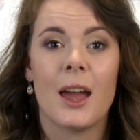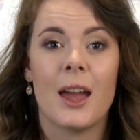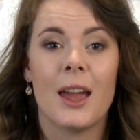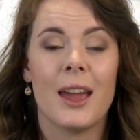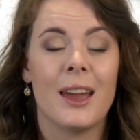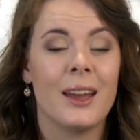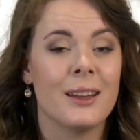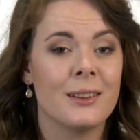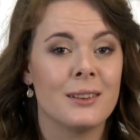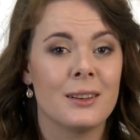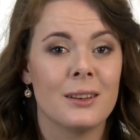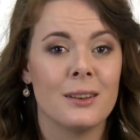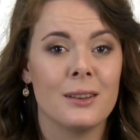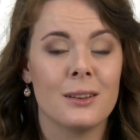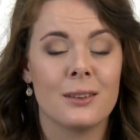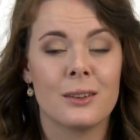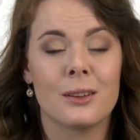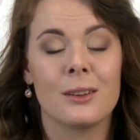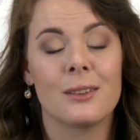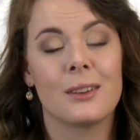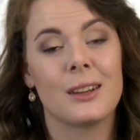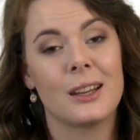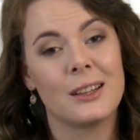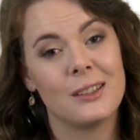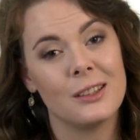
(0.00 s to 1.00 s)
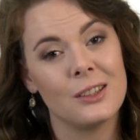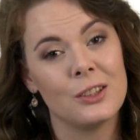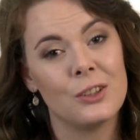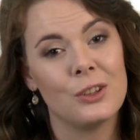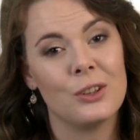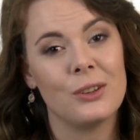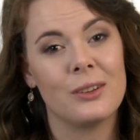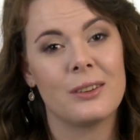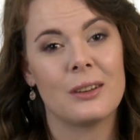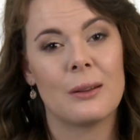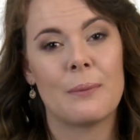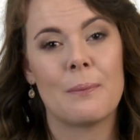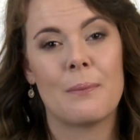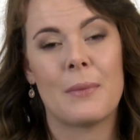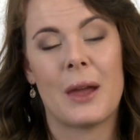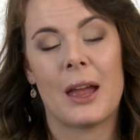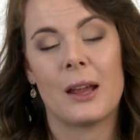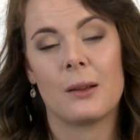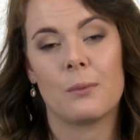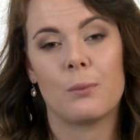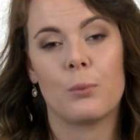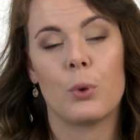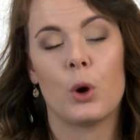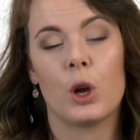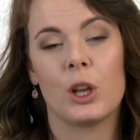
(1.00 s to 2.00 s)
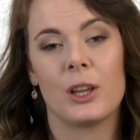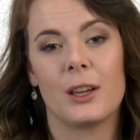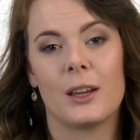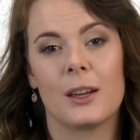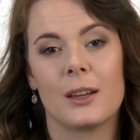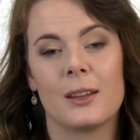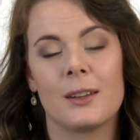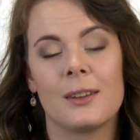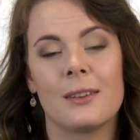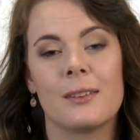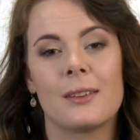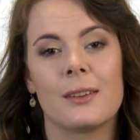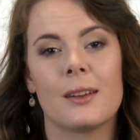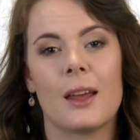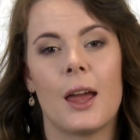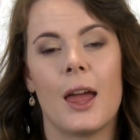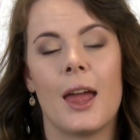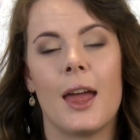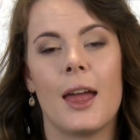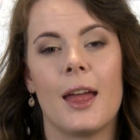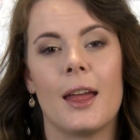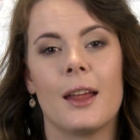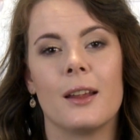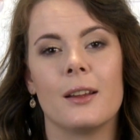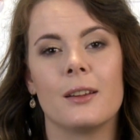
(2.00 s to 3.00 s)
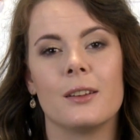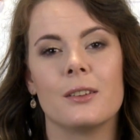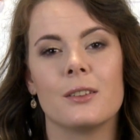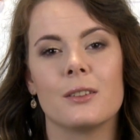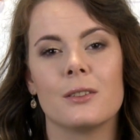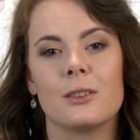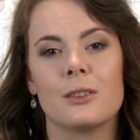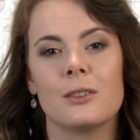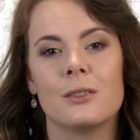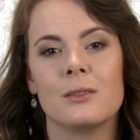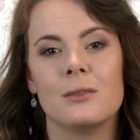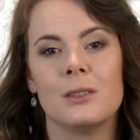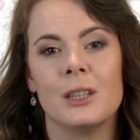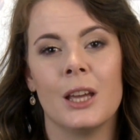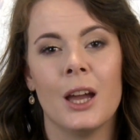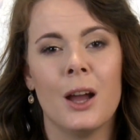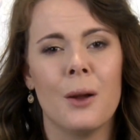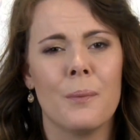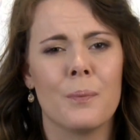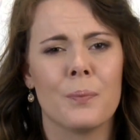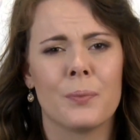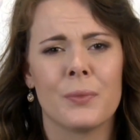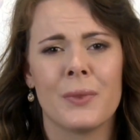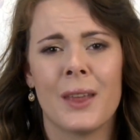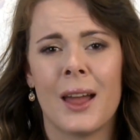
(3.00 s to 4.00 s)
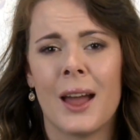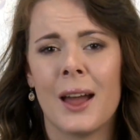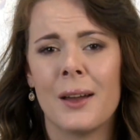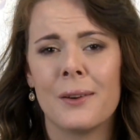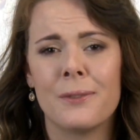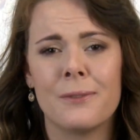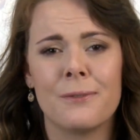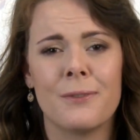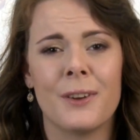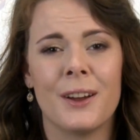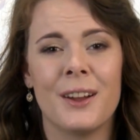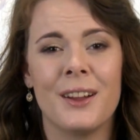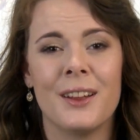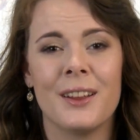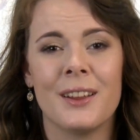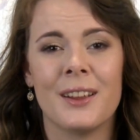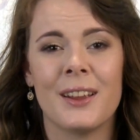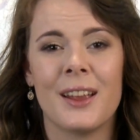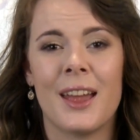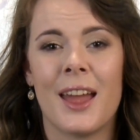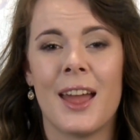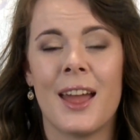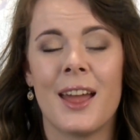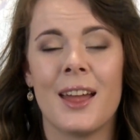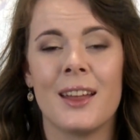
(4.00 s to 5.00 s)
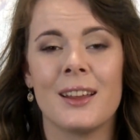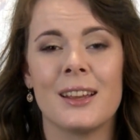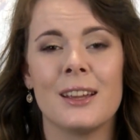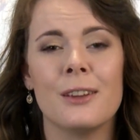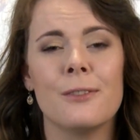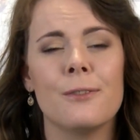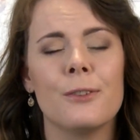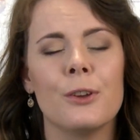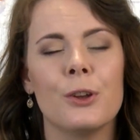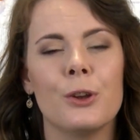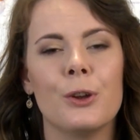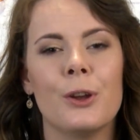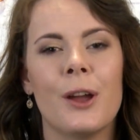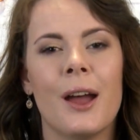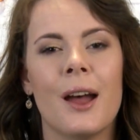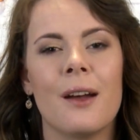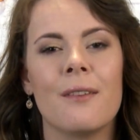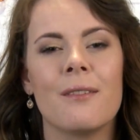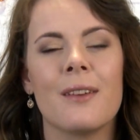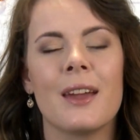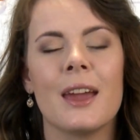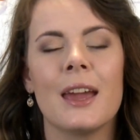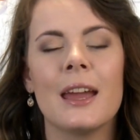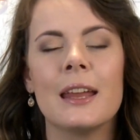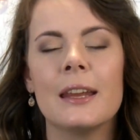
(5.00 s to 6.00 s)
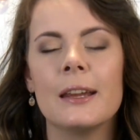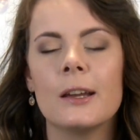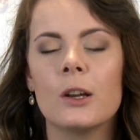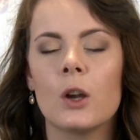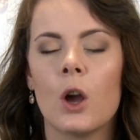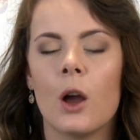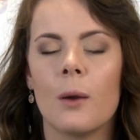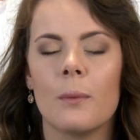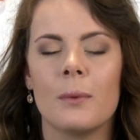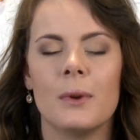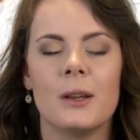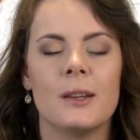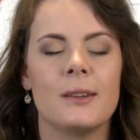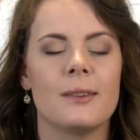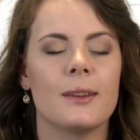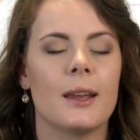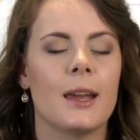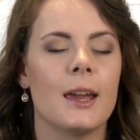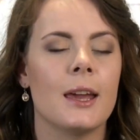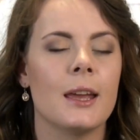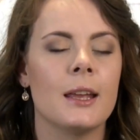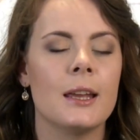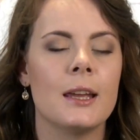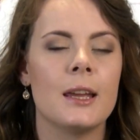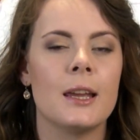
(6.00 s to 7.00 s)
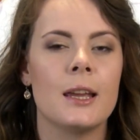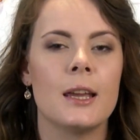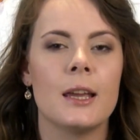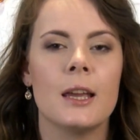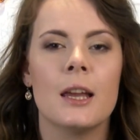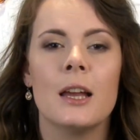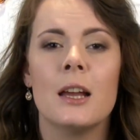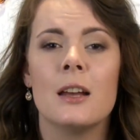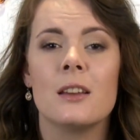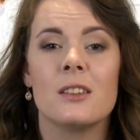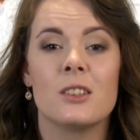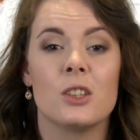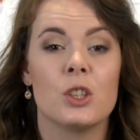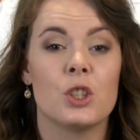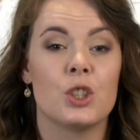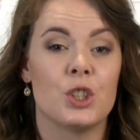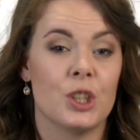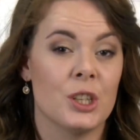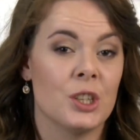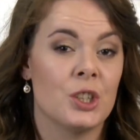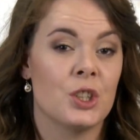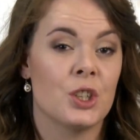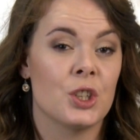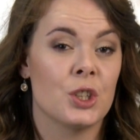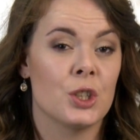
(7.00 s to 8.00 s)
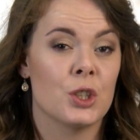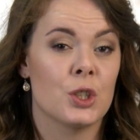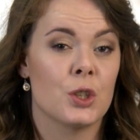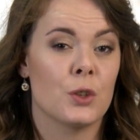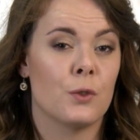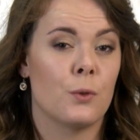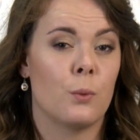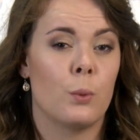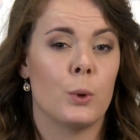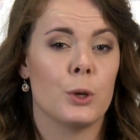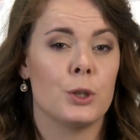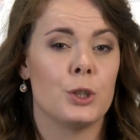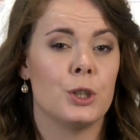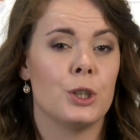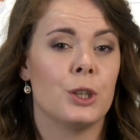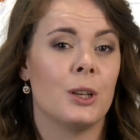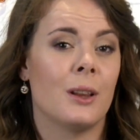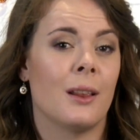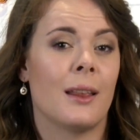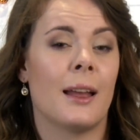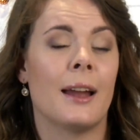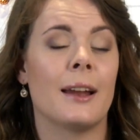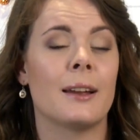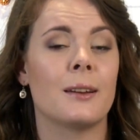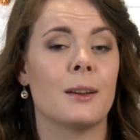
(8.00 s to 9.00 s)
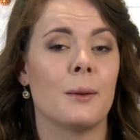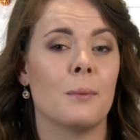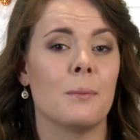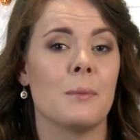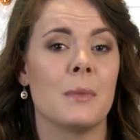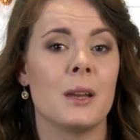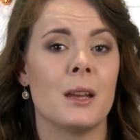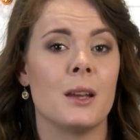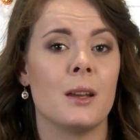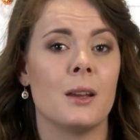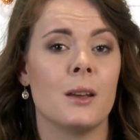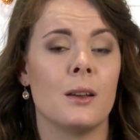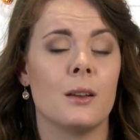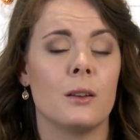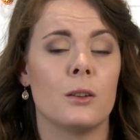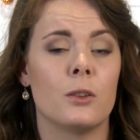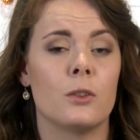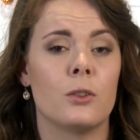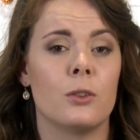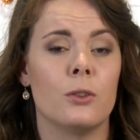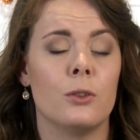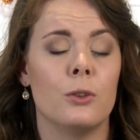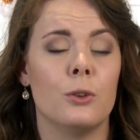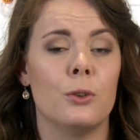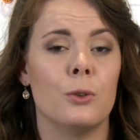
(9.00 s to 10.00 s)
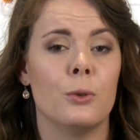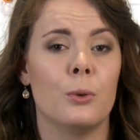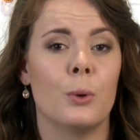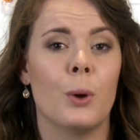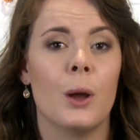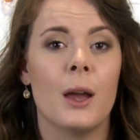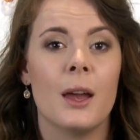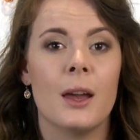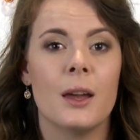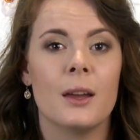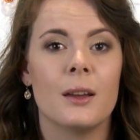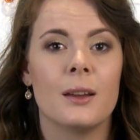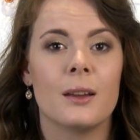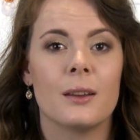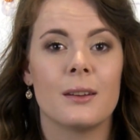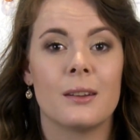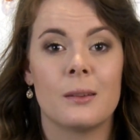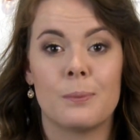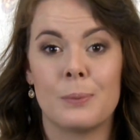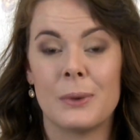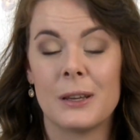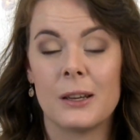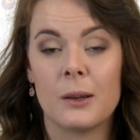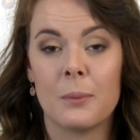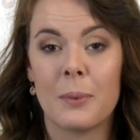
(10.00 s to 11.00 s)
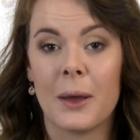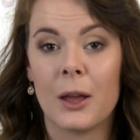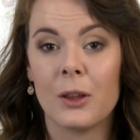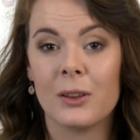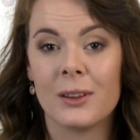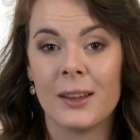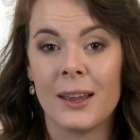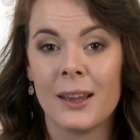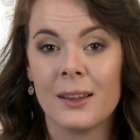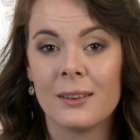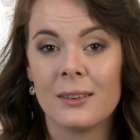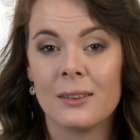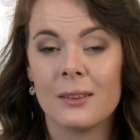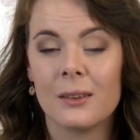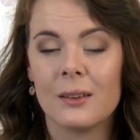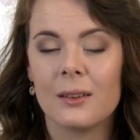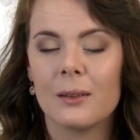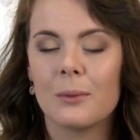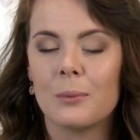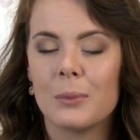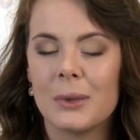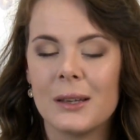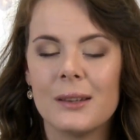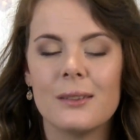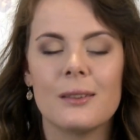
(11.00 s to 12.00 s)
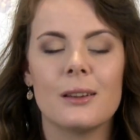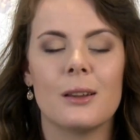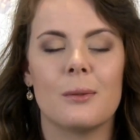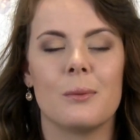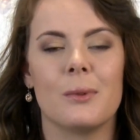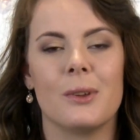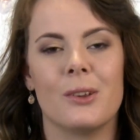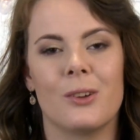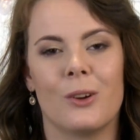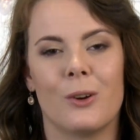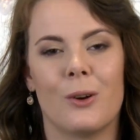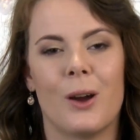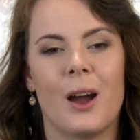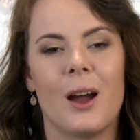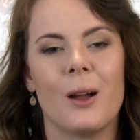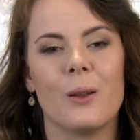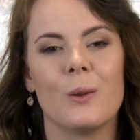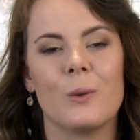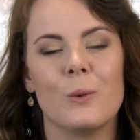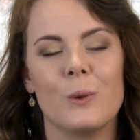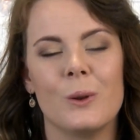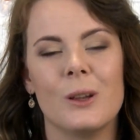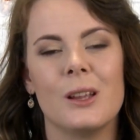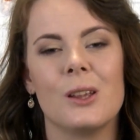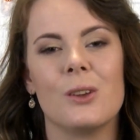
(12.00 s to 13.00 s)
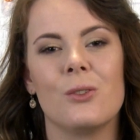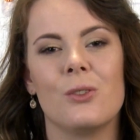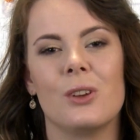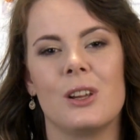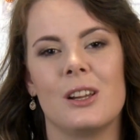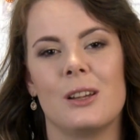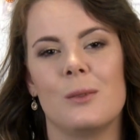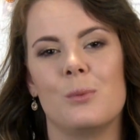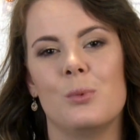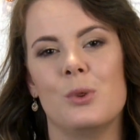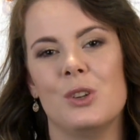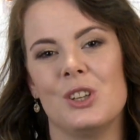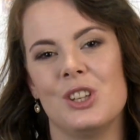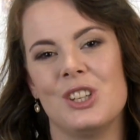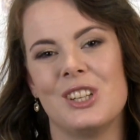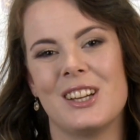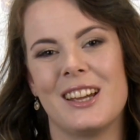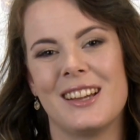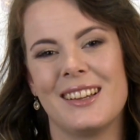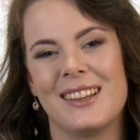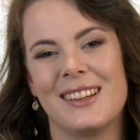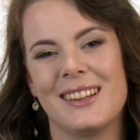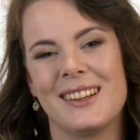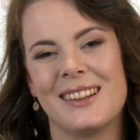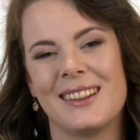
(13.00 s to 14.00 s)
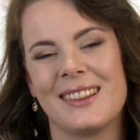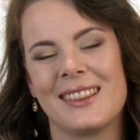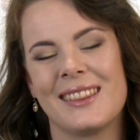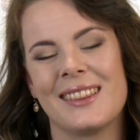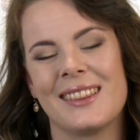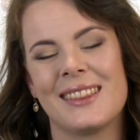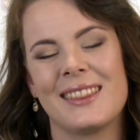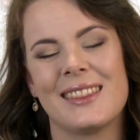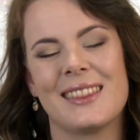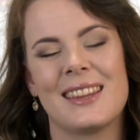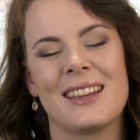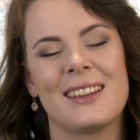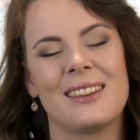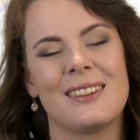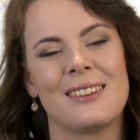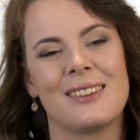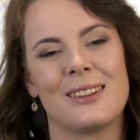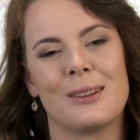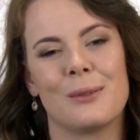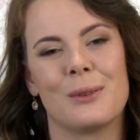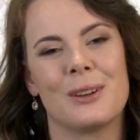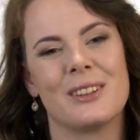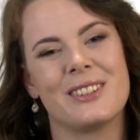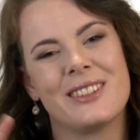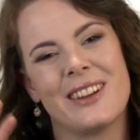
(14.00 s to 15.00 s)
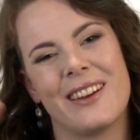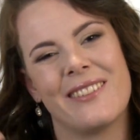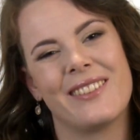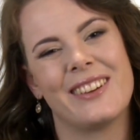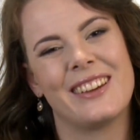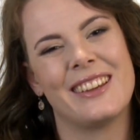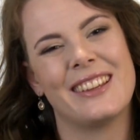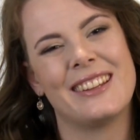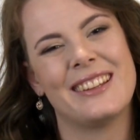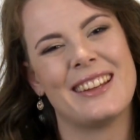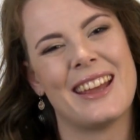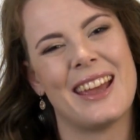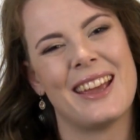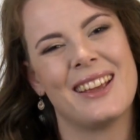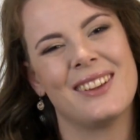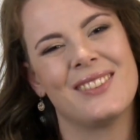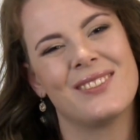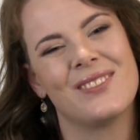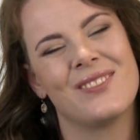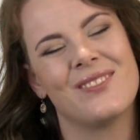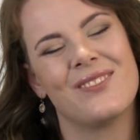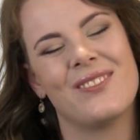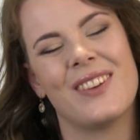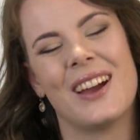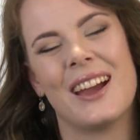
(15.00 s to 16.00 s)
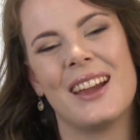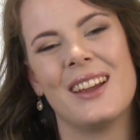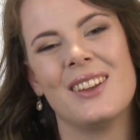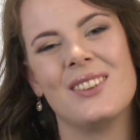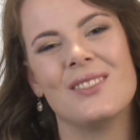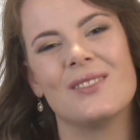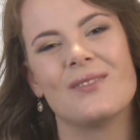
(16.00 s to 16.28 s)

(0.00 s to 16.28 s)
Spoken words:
Edgar's, because I did use some matte products, and yeah, have fun. And if you have any comments, any suggestions of what you'd like me to speak about next, please let me know. I'd really appreciate it. Thank you so much. Have a good day. Bye.